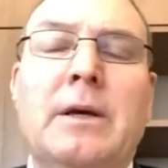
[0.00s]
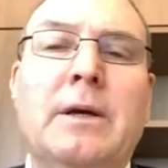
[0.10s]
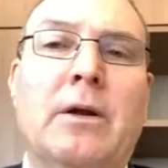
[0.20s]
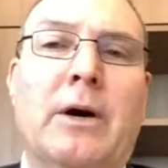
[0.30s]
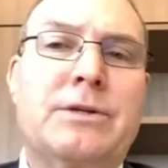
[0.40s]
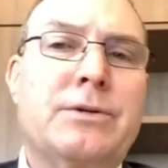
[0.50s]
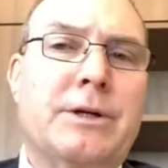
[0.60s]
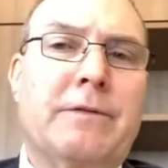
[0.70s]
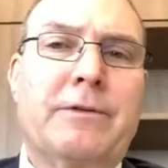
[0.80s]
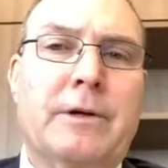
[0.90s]

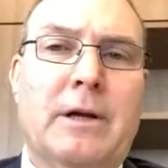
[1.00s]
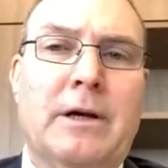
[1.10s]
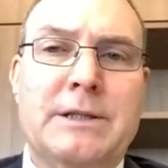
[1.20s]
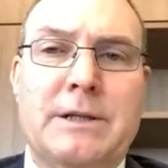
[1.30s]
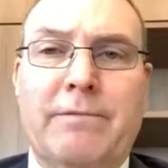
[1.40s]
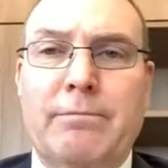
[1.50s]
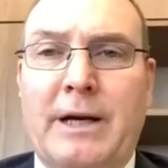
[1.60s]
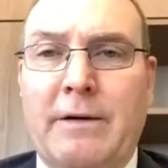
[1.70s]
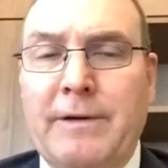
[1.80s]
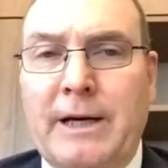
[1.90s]
nitrogen fertiliser
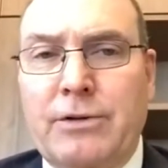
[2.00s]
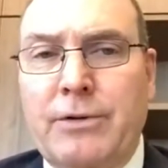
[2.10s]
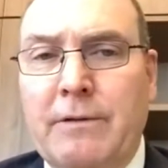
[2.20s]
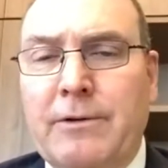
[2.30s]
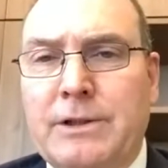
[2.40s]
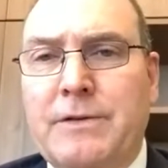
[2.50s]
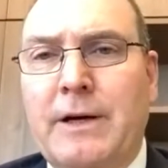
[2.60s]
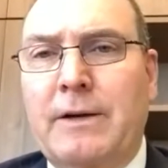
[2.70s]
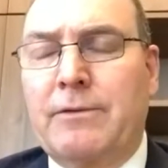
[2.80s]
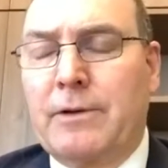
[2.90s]
manufacturing,
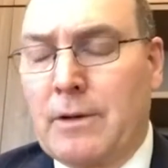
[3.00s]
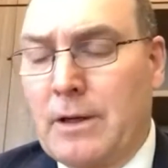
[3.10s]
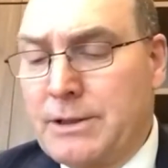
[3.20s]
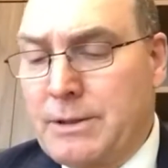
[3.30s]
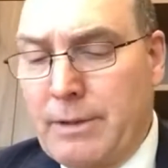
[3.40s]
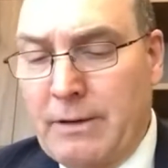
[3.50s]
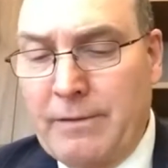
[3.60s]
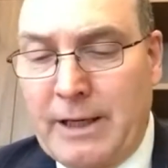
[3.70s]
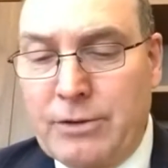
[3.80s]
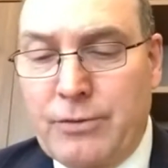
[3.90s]
phosphate fertiliser
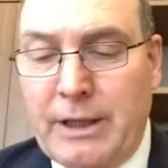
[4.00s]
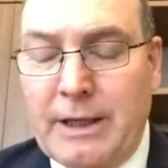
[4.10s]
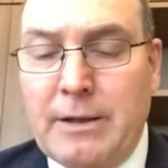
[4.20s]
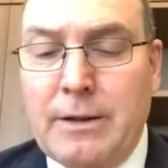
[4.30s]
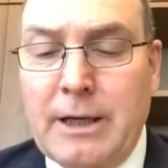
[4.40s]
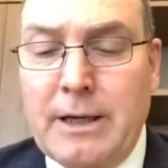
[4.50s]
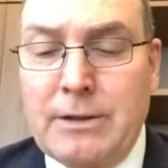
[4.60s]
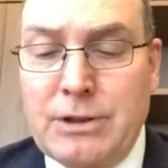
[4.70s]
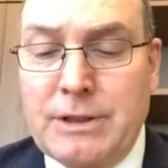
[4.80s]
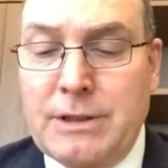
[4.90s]
manufacturing. And
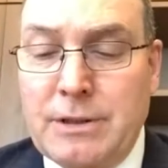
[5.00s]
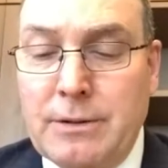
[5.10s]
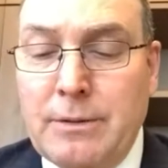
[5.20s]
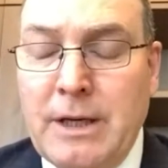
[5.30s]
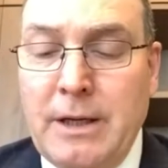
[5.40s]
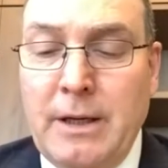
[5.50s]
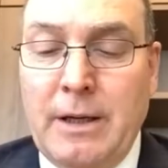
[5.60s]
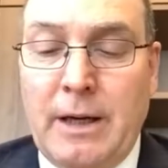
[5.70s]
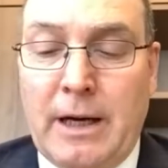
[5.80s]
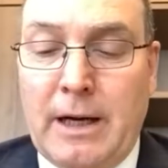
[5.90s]
just to
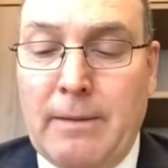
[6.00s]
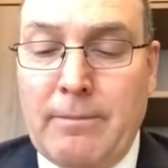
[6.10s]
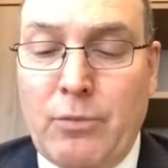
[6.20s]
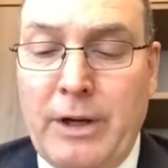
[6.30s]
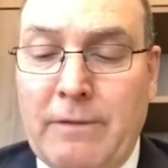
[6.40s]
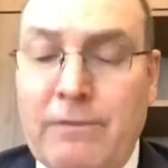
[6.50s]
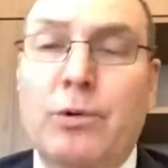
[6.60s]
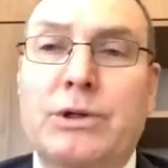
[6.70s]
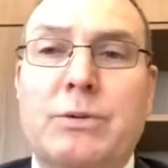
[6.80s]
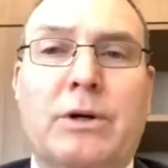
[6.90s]

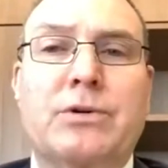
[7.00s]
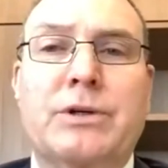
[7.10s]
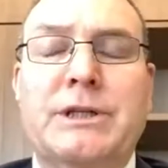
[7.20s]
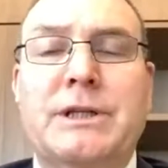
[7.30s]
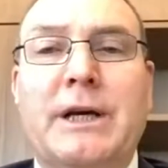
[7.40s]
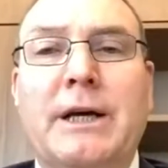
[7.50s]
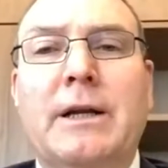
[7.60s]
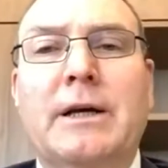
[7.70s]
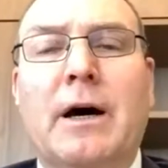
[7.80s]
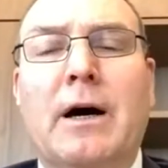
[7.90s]
reinforce what Trish said,
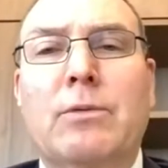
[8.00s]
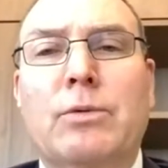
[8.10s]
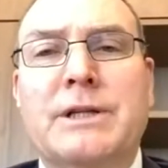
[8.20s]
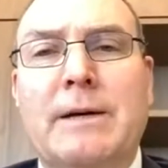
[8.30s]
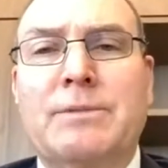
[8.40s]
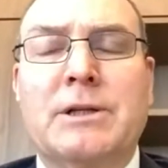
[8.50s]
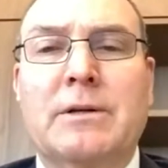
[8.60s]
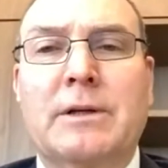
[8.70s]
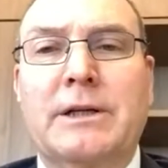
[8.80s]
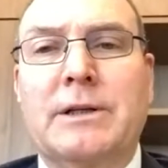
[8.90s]
I was
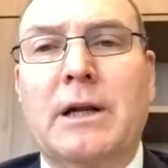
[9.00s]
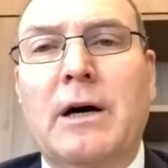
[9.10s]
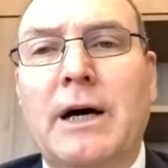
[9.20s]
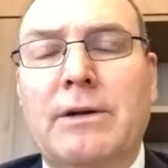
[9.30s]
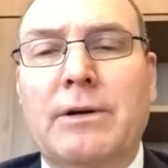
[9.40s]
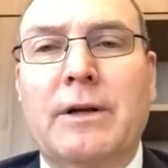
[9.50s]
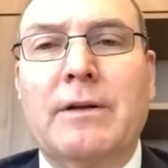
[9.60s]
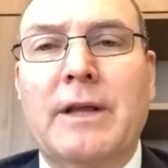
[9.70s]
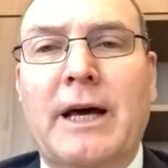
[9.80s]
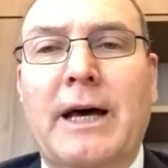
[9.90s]
absolutely delighted
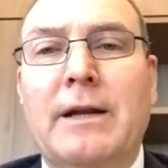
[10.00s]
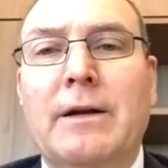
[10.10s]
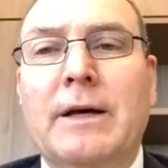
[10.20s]
that